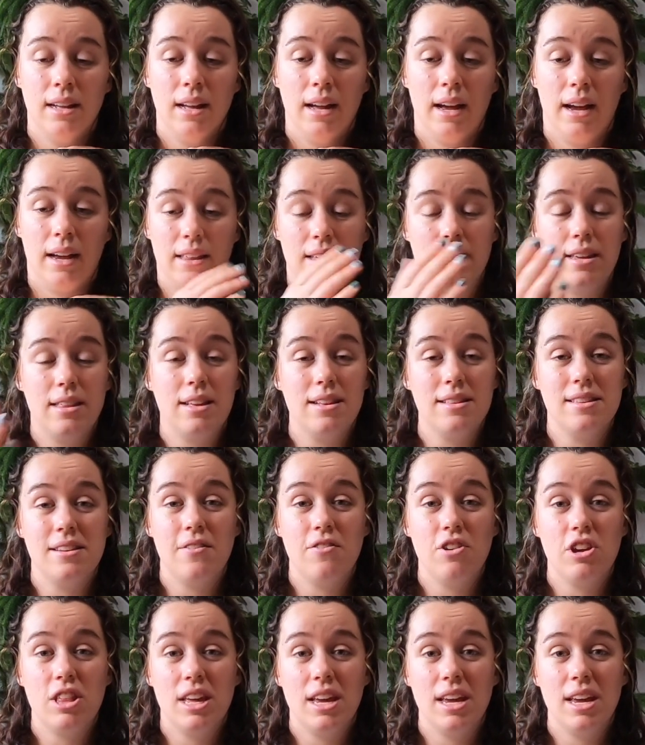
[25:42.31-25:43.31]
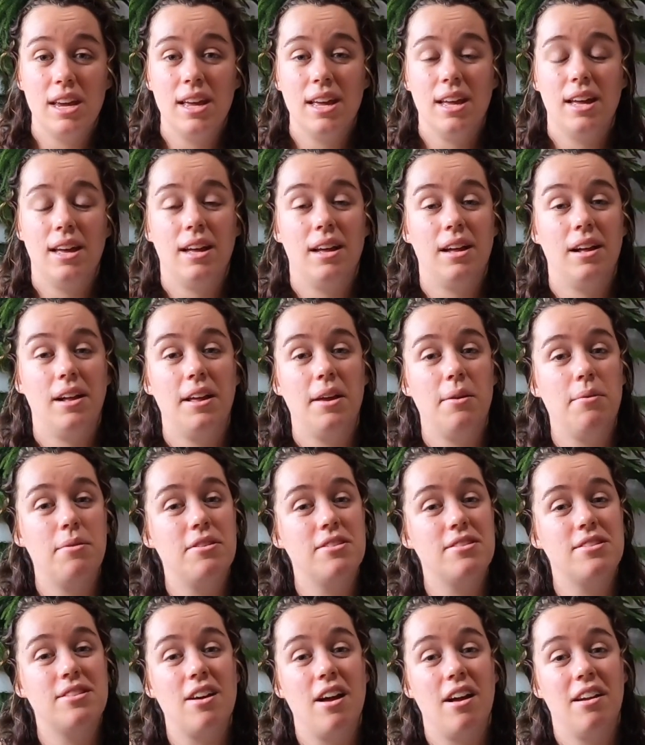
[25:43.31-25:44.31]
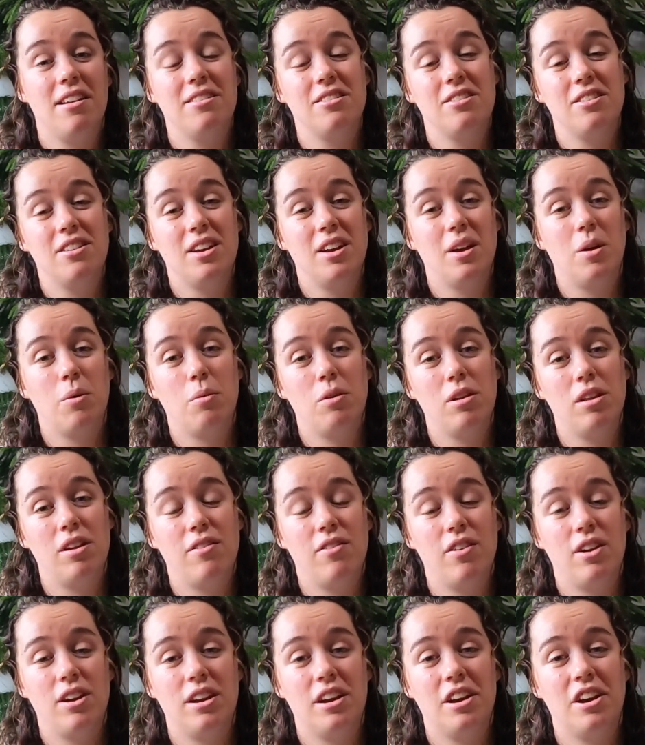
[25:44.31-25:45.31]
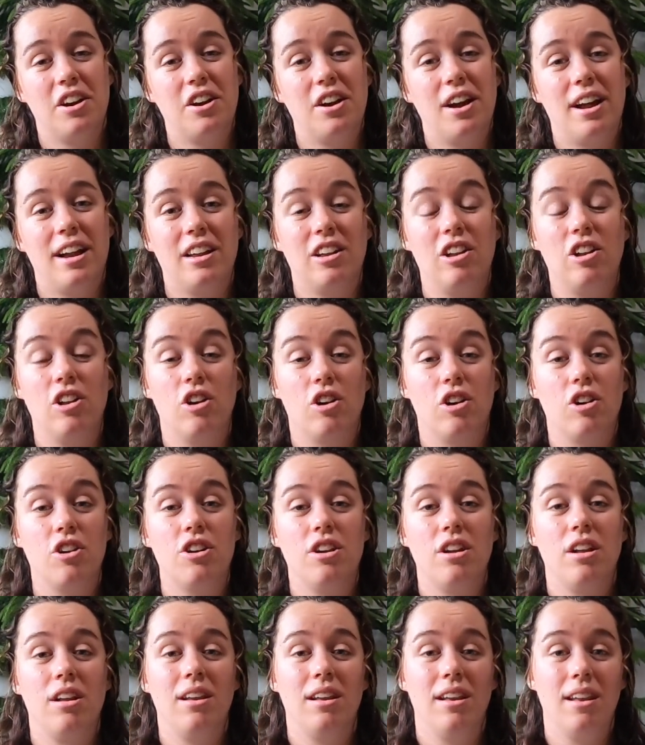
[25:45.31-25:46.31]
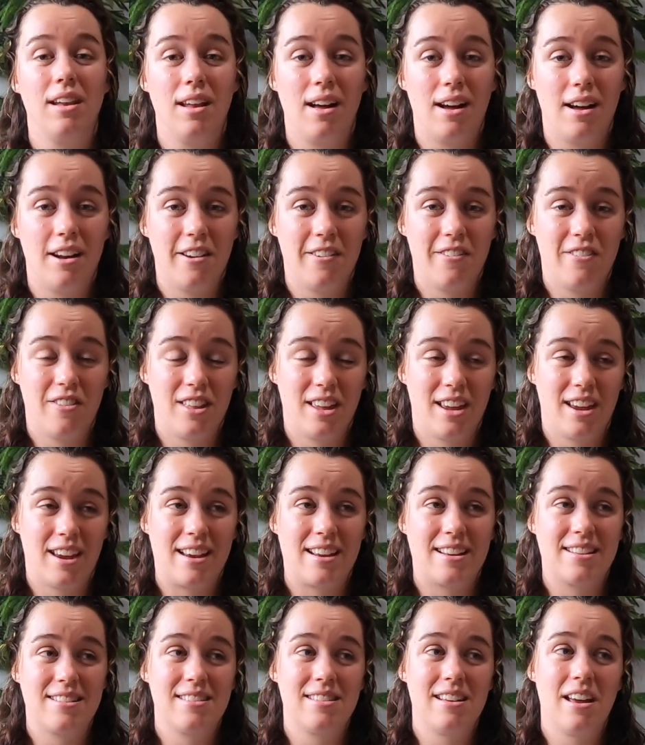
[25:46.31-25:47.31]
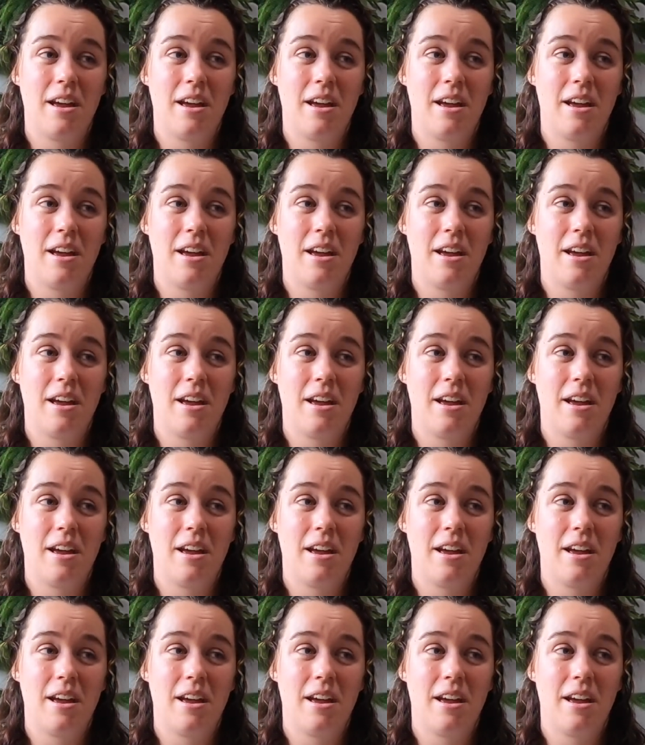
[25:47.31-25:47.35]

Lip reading: I think that's everything. It was honestly a really fun year. I learned a lot of things.